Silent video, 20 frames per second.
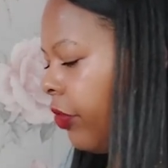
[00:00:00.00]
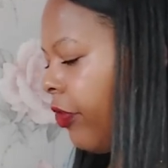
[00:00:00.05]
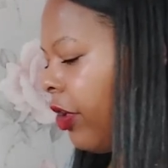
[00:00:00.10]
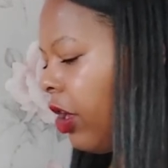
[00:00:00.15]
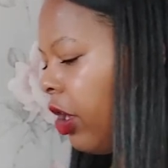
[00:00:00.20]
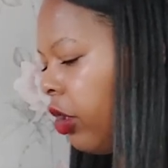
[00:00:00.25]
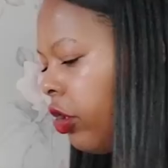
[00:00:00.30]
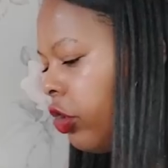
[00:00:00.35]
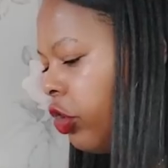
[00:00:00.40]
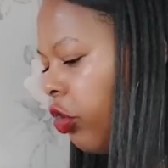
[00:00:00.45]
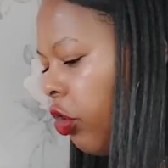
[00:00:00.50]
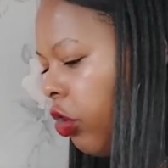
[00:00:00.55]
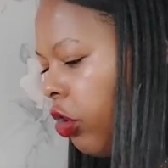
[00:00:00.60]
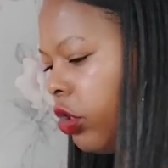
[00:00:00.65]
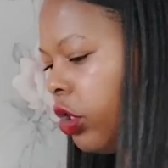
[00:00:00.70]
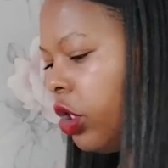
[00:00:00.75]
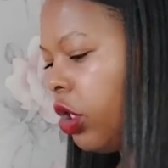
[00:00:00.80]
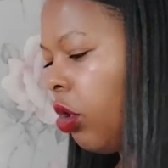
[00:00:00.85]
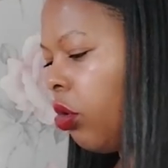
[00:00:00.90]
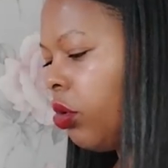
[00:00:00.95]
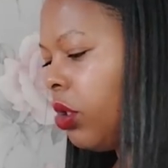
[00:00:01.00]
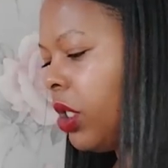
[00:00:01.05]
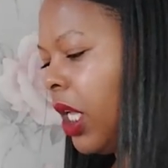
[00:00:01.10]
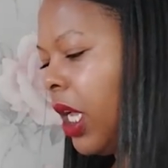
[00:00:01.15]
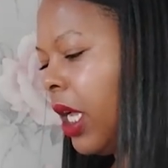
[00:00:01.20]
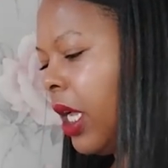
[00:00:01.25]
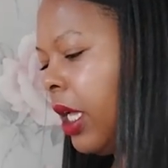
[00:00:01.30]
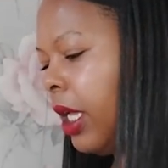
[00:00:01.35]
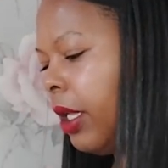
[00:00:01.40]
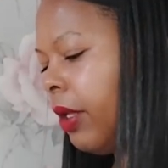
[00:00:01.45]
very strong soul
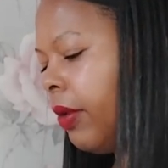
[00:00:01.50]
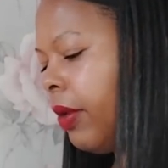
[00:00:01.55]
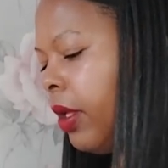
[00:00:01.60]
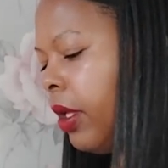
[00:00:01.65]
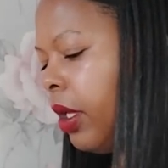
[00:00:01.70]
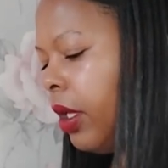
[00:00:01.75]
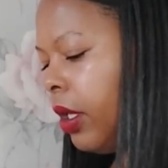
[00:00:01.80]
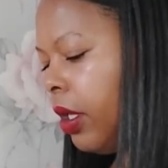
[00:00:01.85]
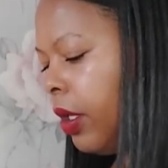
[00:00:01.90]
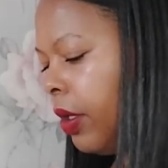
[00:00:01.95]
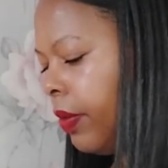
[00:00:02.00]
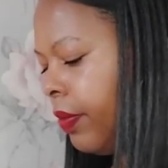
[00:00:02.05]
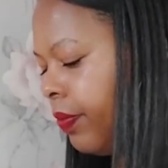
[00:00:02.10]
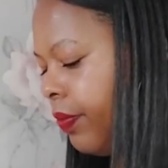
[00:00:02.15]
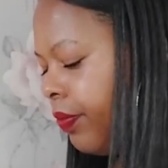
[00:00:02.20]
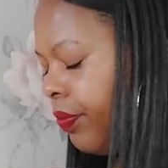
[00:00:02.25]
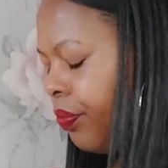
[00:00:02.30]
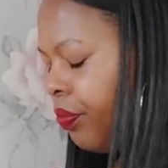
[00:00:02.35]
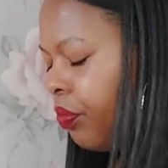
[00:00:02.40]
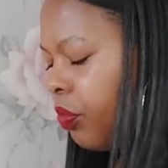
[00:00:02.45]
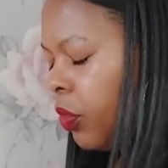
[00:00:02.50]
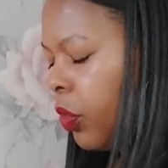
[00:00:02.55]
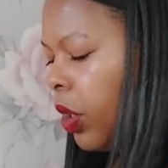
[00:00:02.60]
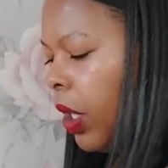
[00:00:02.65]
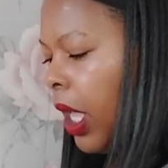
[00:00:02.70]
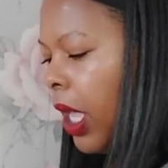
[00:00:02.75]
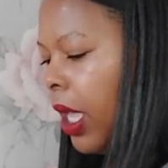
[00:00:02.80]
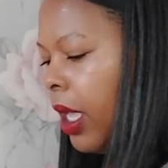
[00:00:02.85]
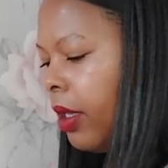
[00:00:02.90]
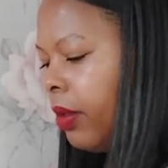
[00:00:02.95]
tie,
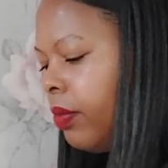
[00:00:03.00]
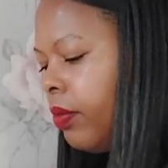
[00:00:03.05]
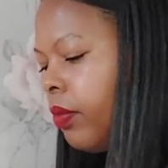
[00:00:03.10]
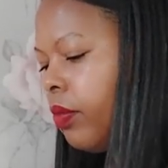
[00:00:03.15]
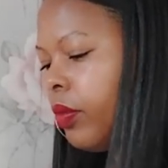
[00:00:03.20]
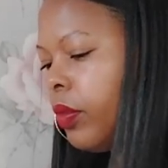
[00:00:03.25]
okay?